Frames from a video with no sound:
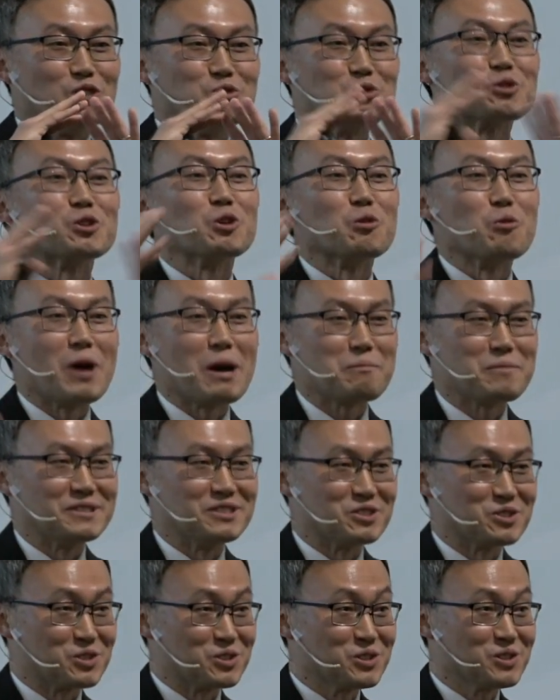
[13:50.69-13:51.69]
nuclear
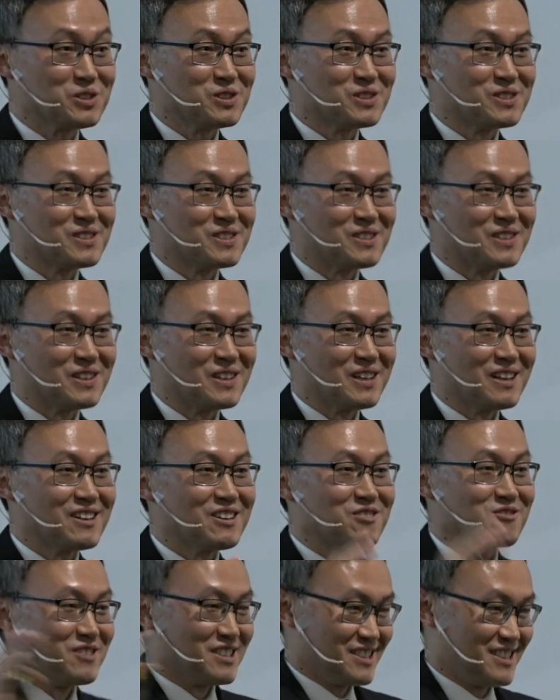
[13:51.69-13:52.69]
weapons to
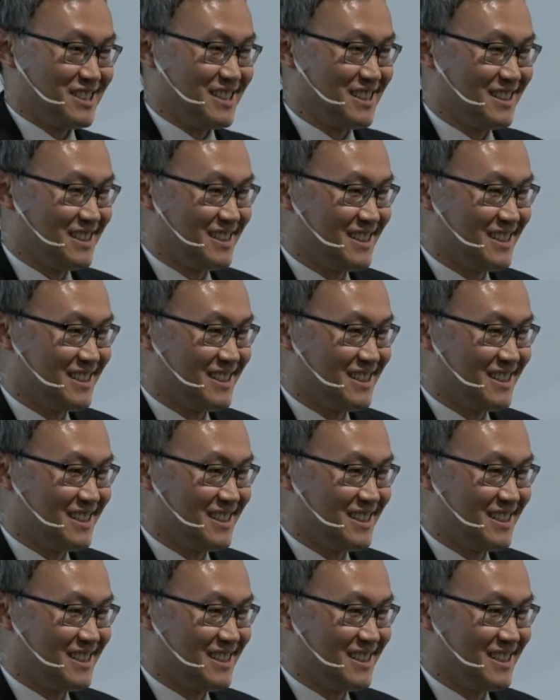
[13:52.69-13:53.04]
Russia.